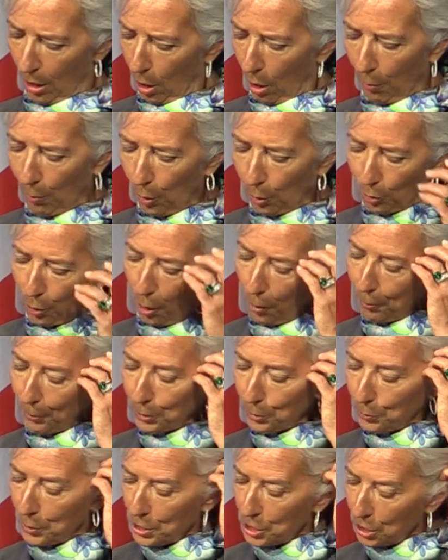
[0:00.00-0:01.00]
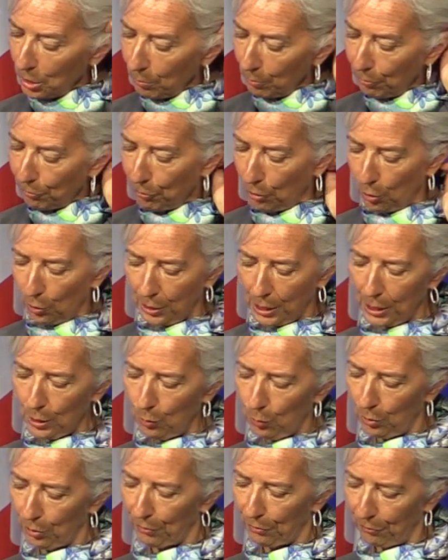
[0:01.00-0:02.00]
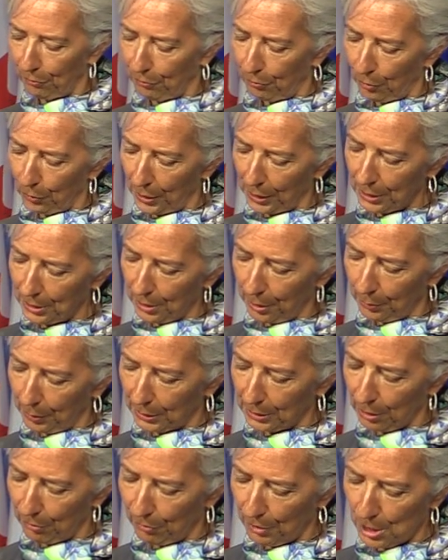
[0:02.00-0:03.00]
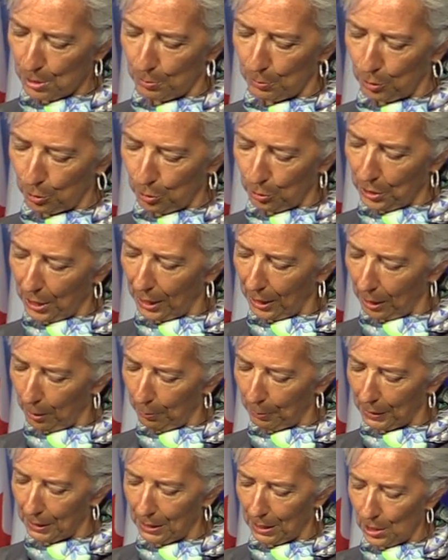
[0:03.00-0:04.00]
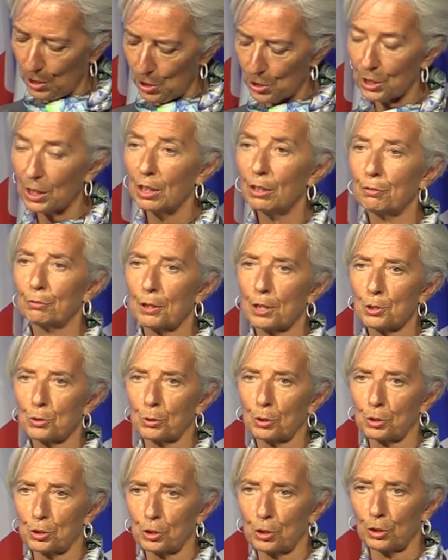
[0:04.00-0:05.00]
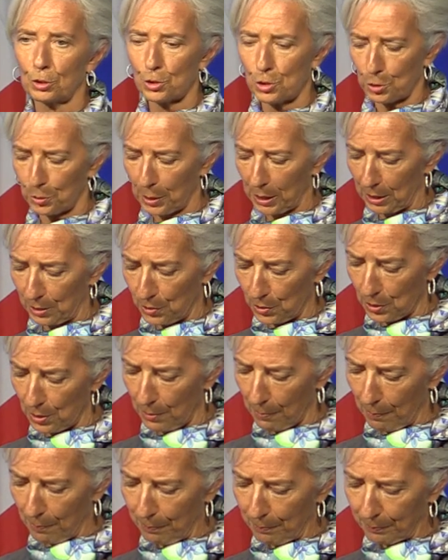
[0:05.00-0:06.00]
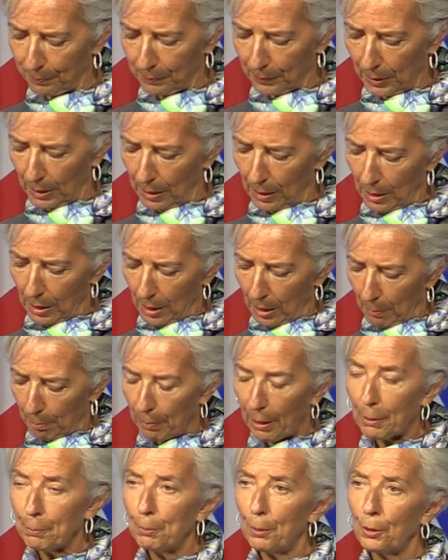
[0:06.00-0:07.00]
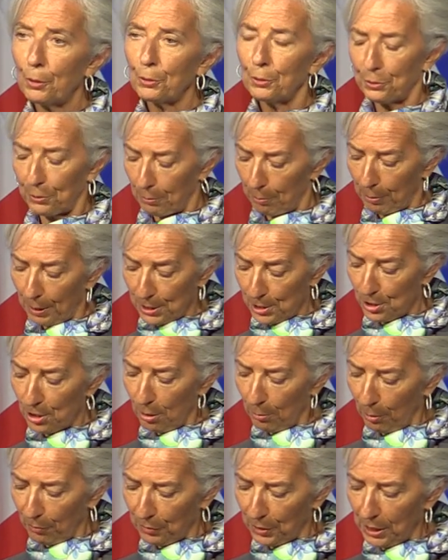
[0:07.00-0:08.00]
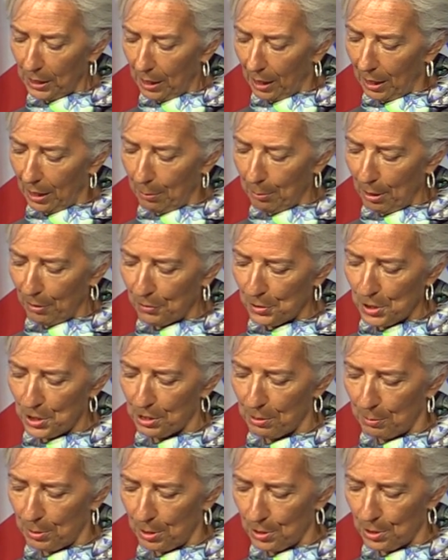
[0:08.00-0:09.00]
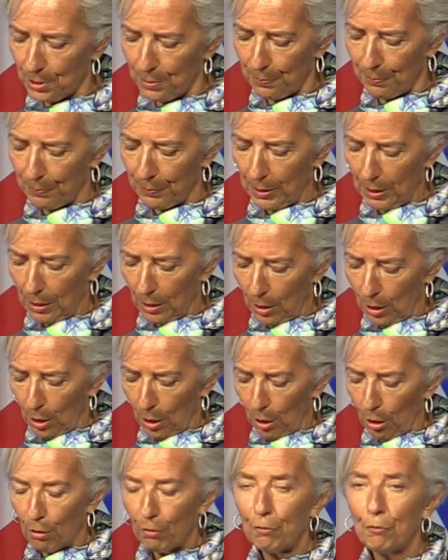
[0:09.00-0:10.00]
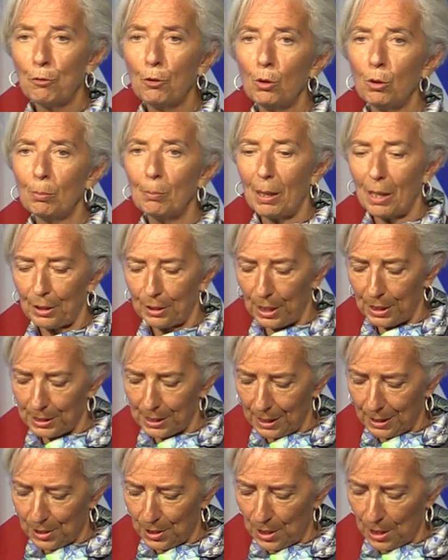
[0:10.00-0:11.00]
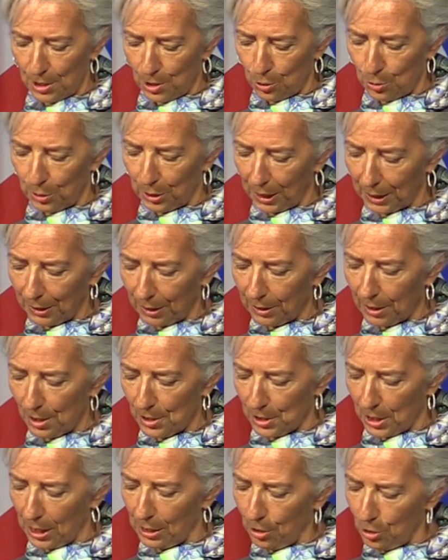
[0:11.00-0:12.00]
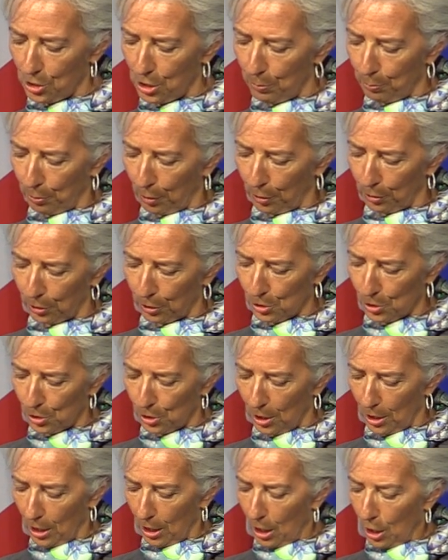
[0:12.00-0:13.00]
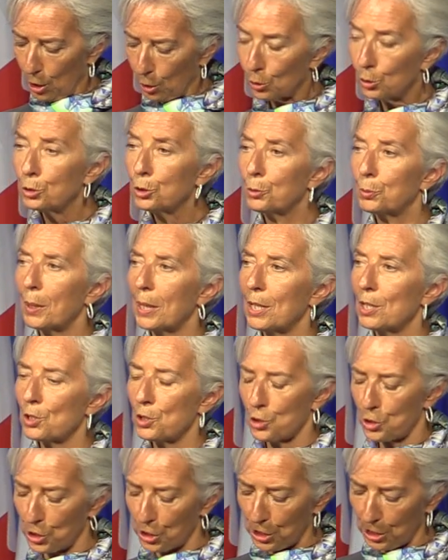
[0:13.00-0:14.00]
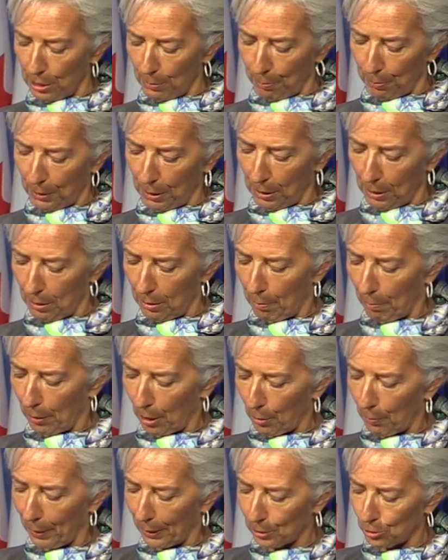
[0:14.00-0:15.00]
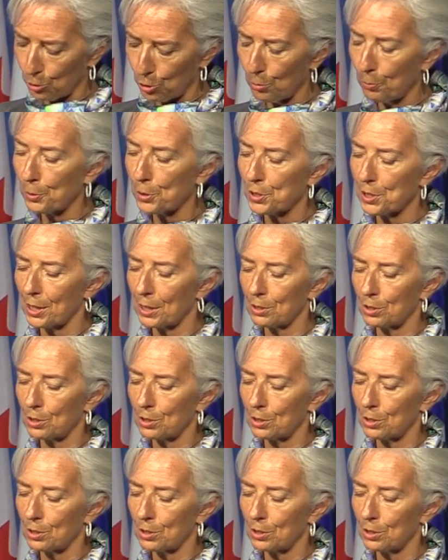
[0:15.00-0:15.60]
A more open regime for inward foreign direct investment could help in easing infrastructure constraints. By some of the IMF estimates, full market access to Canada's energy products could raise GDP by about 2%